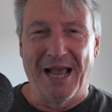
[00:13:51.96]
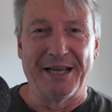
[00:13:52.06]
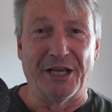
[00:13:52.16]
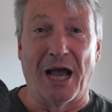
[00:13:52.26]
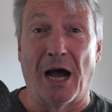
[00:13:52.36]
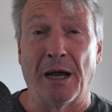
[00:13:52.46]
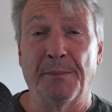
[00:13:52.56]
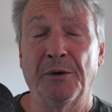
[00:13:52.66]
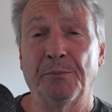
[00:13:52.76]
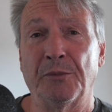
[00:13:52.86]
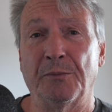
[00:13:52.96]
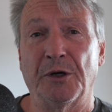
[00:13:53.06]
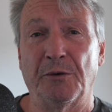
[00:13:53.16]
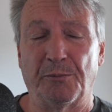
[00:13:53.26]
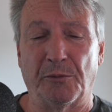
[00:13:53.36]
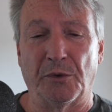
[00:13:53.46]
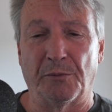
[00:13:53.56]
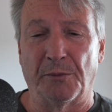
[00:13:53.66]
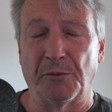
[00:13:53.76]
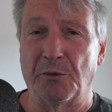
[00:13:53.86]
Yeah, I'm a
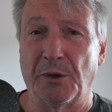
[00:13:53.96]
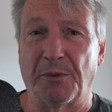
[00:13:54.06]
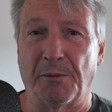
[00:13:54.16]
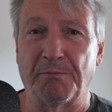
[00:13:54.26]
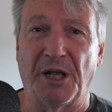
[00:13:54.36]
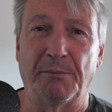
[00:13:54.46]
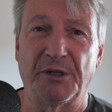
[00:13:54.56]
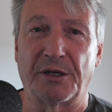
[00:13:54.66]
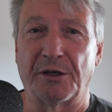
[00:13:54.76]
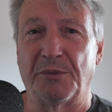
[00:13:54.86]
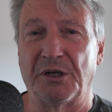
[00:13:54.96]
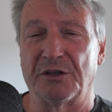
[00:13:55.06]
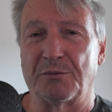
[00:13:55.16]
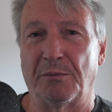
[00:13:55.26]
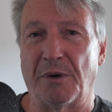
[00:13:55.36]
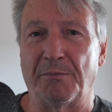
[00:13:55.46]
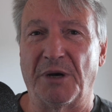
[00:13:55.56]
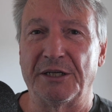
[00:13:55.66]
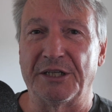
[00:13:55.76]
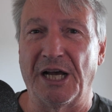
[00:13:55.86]
Republican because
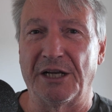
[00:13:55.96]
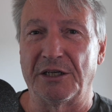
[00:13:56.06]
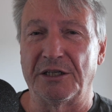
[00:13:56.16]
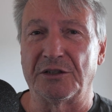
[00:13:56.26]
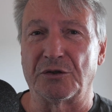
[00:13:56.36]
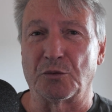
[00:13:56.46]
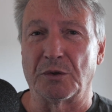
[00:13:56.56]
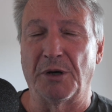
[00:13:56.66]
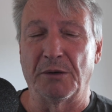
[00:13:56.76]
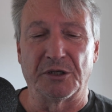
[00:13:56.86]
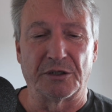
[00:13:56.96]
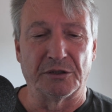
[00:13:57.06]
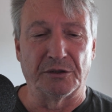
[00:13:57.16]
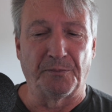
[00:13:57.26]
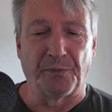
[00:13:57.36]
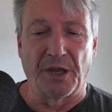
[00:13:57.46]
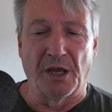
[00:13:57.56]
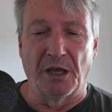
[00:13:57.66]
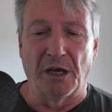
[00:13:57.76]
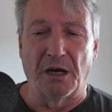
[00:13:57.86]
my daddy is a Republican,
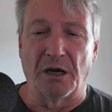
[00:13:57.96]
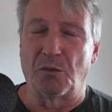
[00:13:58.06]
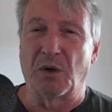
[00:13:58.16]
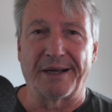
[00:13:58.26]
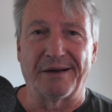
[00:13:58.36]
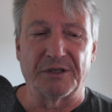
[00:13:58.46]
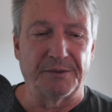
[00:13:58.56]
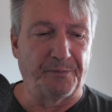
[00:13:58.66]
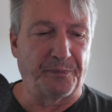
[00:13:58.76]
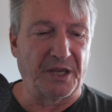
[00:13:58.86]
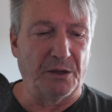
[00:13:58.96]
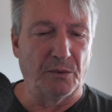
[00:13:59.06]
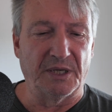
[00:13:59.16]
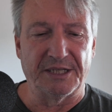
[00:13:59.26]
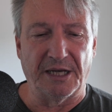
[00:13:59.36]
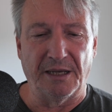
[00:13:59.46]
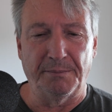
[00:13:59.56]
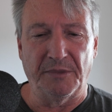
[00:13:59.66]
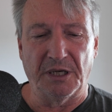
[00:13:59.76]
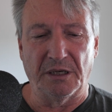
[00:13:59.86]
whatever. One
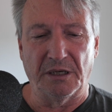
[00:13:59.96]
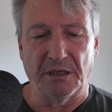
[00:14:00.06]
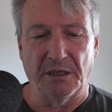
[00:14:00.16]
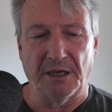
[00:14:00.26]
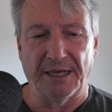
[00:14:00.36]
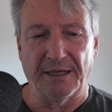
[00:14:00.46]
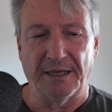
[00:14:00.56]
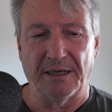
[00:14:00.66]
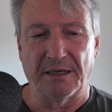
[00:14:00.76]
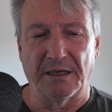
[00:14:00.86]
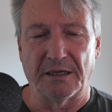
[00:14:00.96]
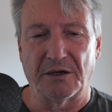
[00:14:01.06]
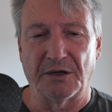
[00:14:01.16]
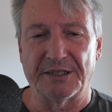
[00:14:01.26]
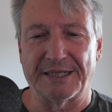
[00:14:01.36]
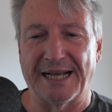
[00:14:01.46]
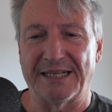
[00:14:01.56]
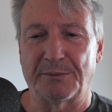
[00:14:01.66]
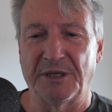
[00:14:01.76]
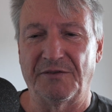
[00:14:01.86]
time, Curtis
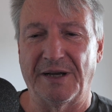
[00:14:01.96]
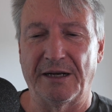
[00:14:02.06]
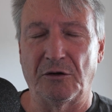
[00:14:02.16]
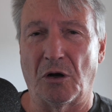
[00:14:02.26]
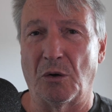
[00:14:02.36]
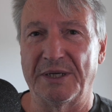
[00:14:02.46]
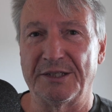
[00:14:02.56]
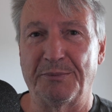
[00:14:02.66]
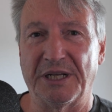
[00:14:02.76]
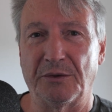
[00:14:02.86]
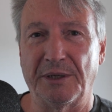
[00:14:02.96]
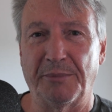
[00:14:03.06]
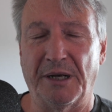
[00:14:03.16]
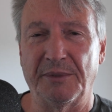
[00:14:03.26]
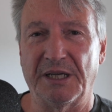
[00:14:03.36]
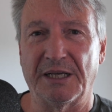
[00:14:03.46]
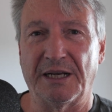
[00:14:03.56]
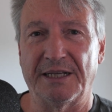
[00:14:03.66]
asked me if I'd always been a Republican.